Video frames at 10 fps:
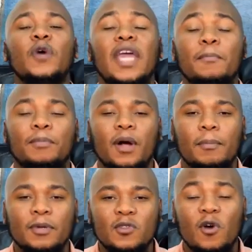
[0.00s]
a
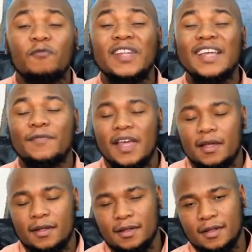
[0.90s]
purpose of living,
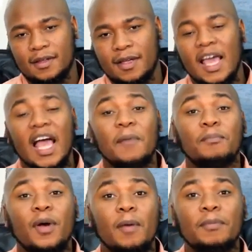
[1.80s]
a
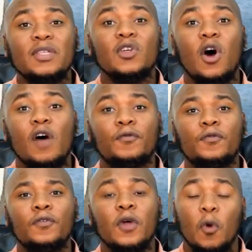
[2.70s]
purpose of
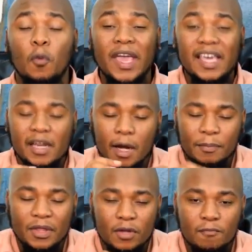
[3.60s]
waking up
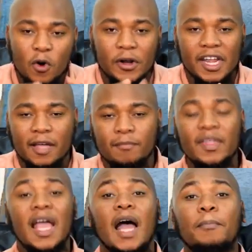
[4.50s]
in the morning,
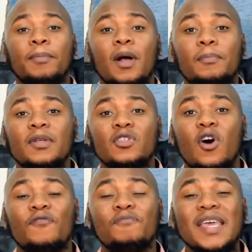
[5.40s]
a purpose
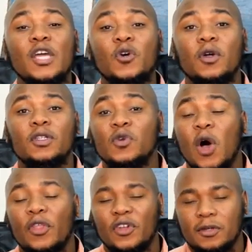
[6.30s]
of being good to
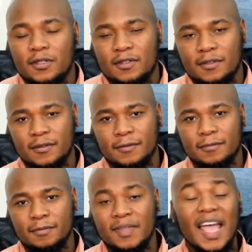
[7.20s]
others.
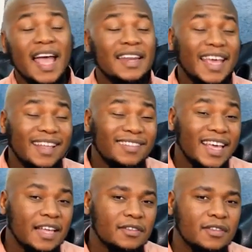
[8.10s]
And it
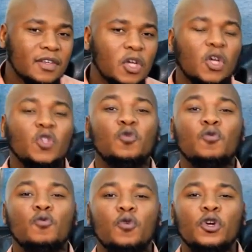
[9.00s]
is to
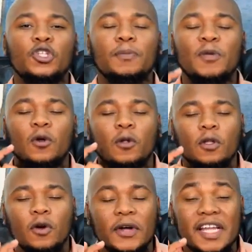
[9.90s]
worship your
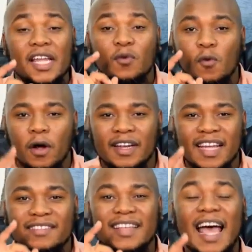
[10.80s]
Lord in
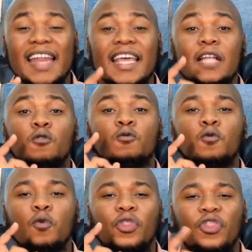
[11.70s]
oneness and in
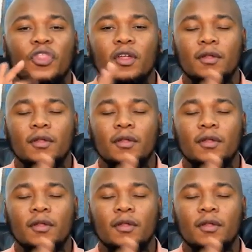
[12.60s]
truth.